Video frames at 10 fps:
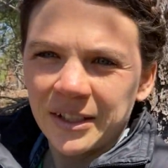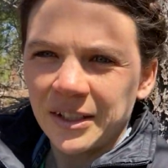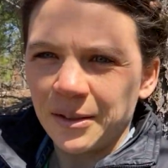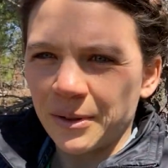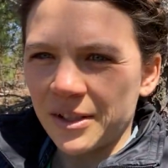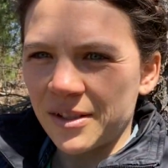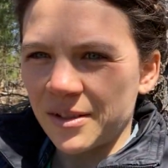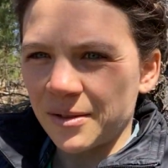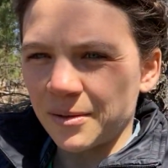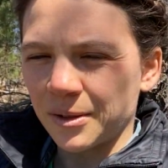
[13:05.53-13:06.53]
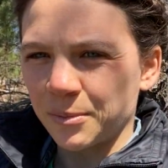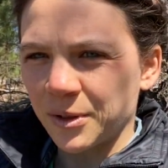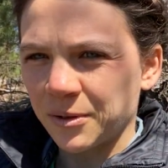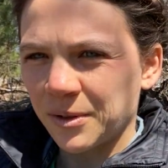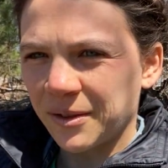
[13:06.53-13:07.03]
He wants to
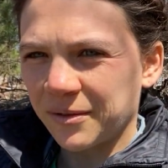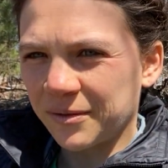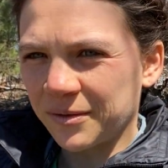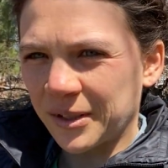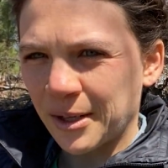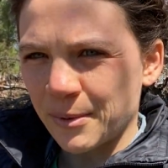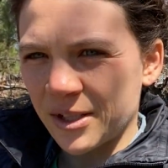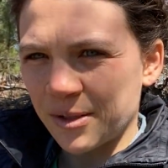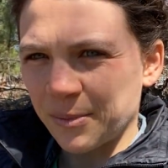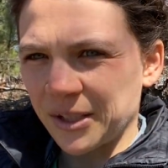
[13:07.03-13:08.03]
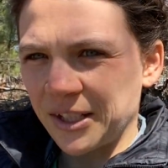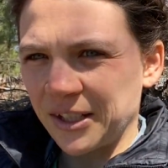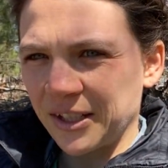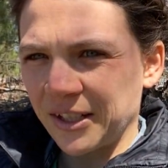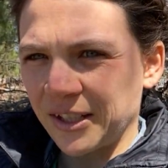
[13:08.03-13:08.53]
go run rabbits, but he
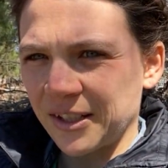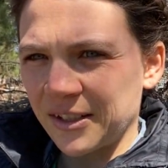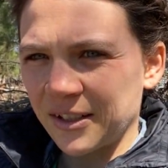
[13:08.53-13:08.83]
cannot.